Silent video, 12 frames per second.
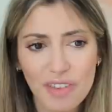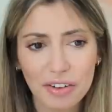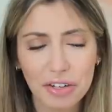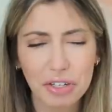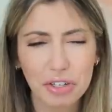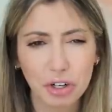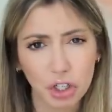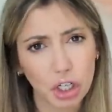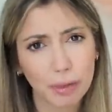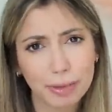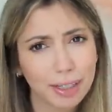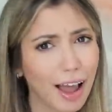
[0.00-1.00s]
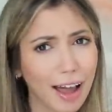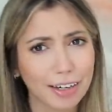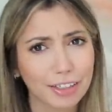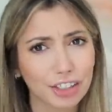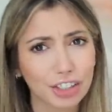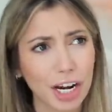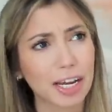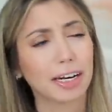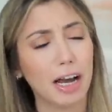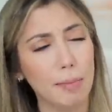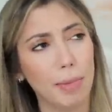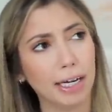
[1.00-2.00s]
disturbed and
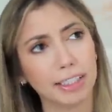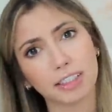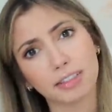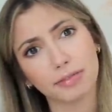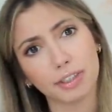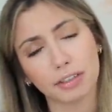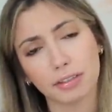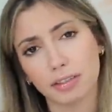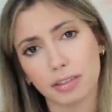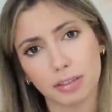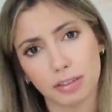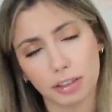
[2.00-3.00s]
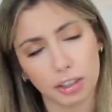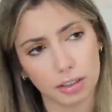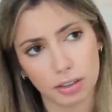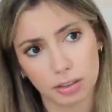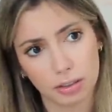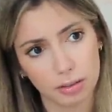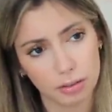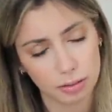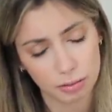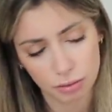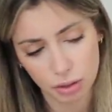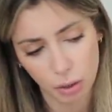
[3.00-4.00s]
shaken up. I just feel just
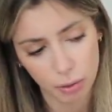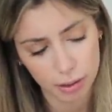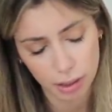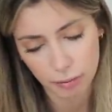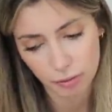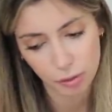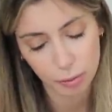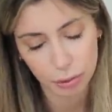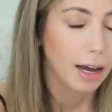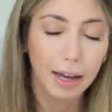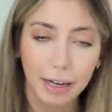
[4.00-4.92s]
so uncomfortable.